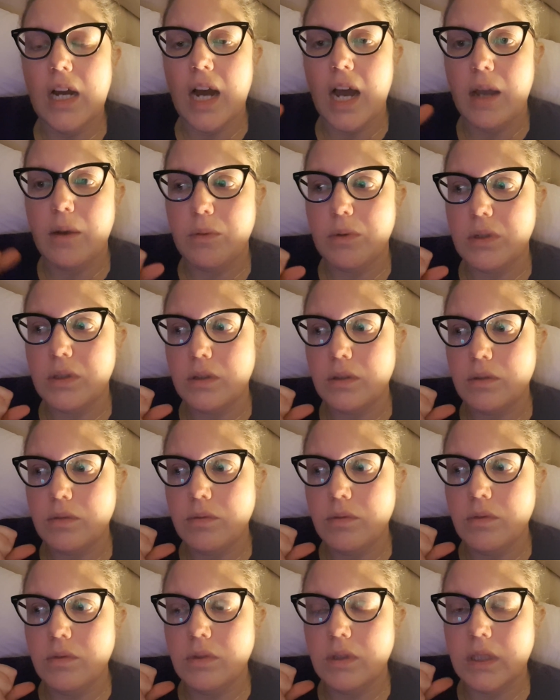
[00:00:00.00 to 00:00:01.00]
I will
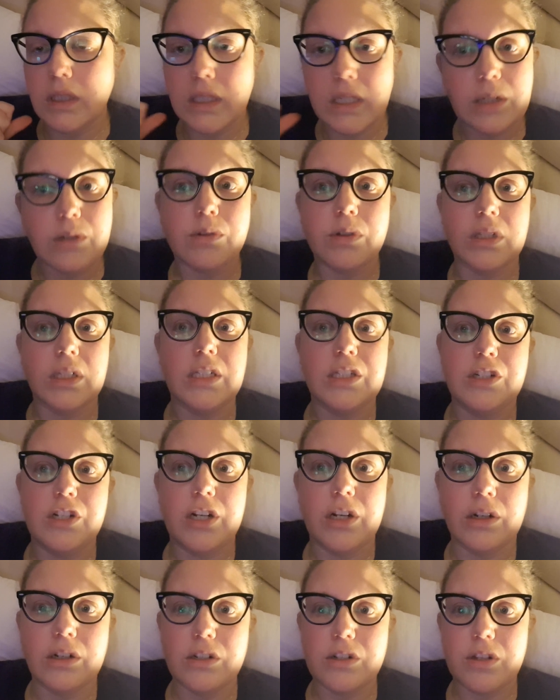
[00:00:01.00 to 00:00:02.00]
literally
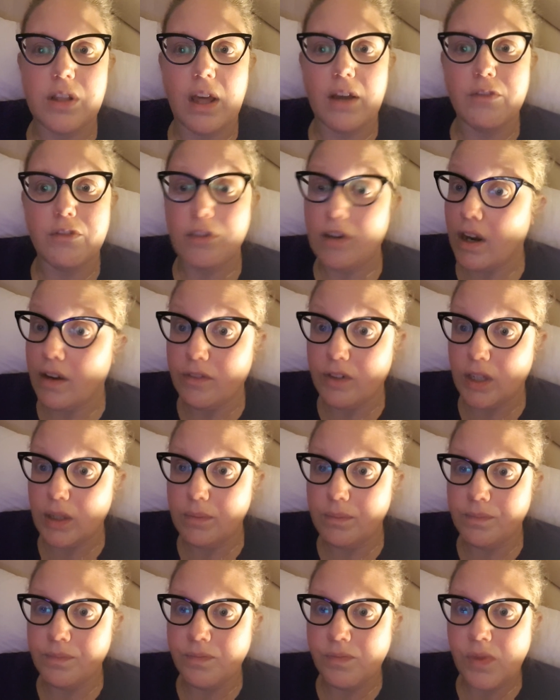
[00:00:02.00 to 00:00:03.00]
cherish that forever.
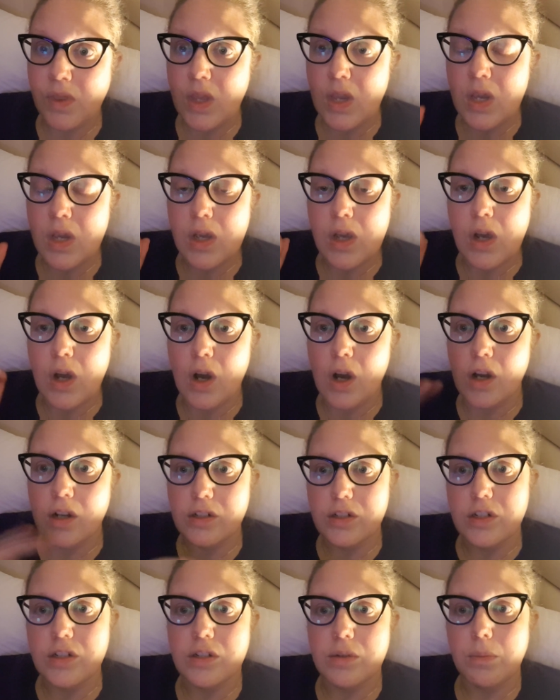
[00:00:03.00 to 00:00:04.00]

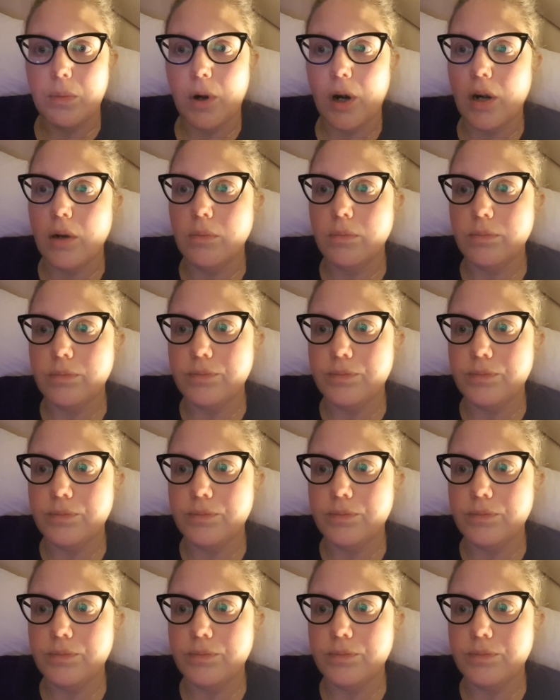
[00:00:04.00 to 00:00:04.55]
On to tomorrow.